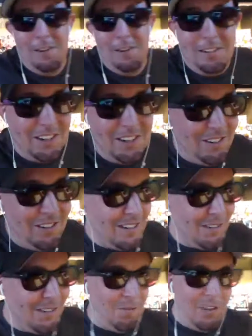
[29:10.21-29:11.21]
With his
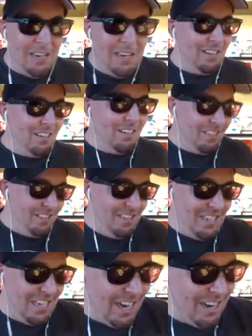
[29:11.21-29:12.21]
feet and his DH.